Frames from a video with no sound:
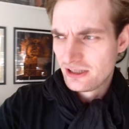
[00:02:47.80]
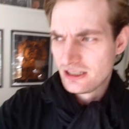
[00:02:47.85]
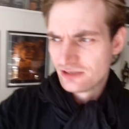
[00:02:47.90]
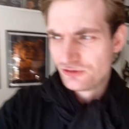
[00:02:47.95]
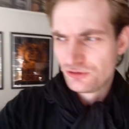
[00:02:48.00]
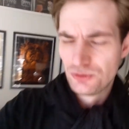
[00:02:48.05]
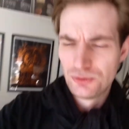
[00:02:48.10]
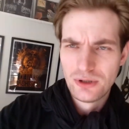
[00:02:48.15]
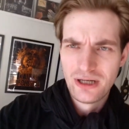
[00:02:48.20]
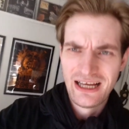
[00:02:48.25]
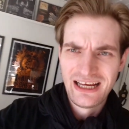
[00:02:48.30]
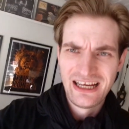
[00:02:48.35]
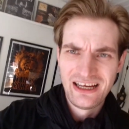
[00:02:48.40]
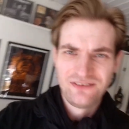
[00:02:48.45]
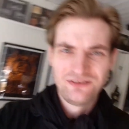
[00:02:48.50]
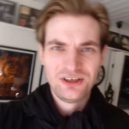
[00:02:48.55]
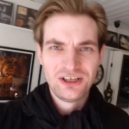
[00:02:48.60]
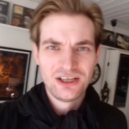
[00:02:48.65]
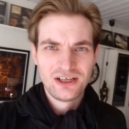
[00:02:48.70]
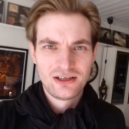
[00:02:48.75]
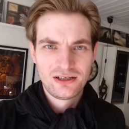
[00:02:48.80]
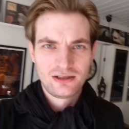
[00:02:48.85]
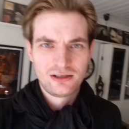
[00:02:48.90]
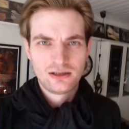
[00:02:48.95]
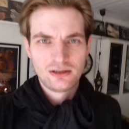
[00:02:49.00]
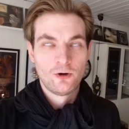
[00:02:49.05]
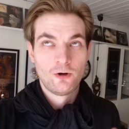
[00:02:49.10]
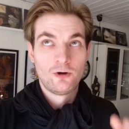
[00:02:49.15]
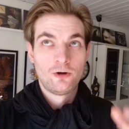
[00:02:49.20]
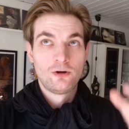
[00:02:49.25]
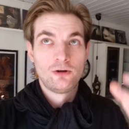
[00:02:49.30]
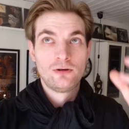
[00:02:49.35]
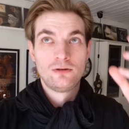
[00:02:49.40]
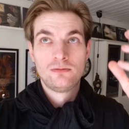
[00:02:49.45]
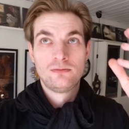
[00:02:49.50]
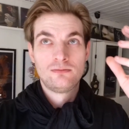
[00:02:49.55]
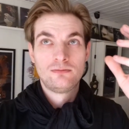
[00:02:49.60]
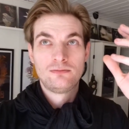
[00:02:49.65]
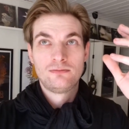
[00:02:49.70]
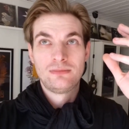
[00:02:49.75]
if they're too heavy for
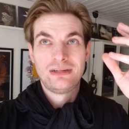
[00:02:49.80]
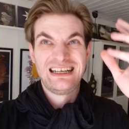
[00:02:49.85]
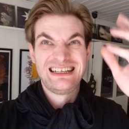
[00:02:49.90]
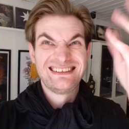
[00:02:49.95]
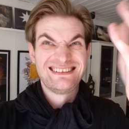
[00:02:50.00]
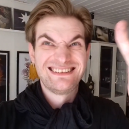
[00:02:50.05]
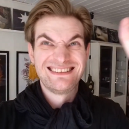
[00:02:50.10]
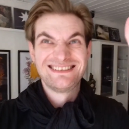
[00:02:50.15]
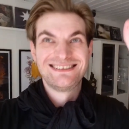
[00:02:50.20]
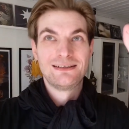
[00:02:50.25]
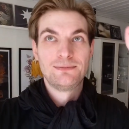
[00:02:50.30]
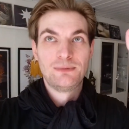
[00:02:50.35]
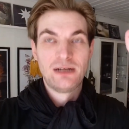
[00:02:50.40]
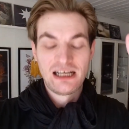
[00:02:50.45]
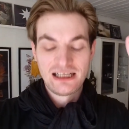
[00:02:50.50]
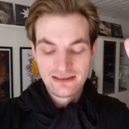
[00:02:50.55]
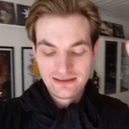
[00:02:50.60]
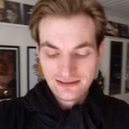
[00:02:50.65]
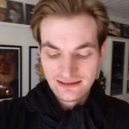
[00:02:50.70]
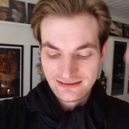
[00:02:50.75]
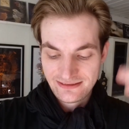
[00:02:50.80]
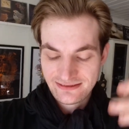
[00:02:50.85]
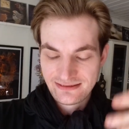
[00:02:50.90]
a system like